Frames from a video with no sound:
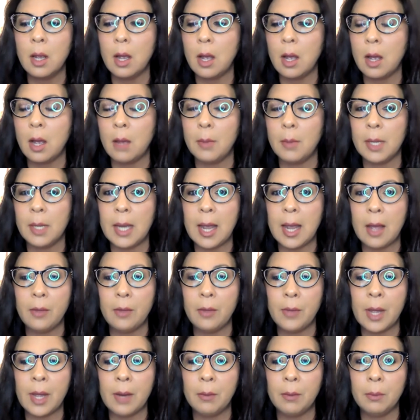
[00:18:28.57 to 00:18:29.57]
and
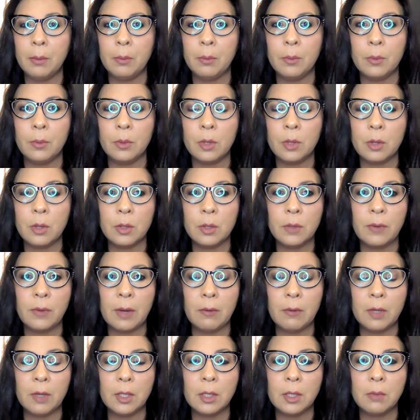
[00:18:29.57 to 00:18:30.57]
how those
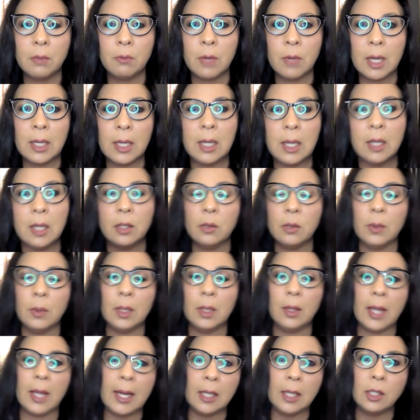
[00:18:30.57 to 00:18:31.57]
favorites and ratings
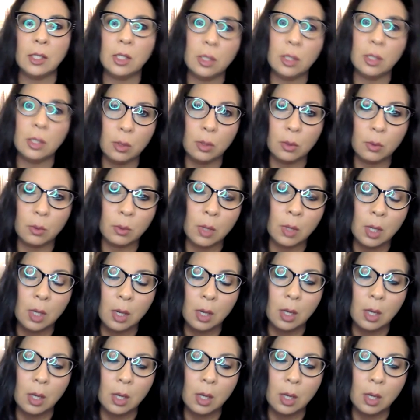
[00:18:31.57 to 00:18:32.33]
relate to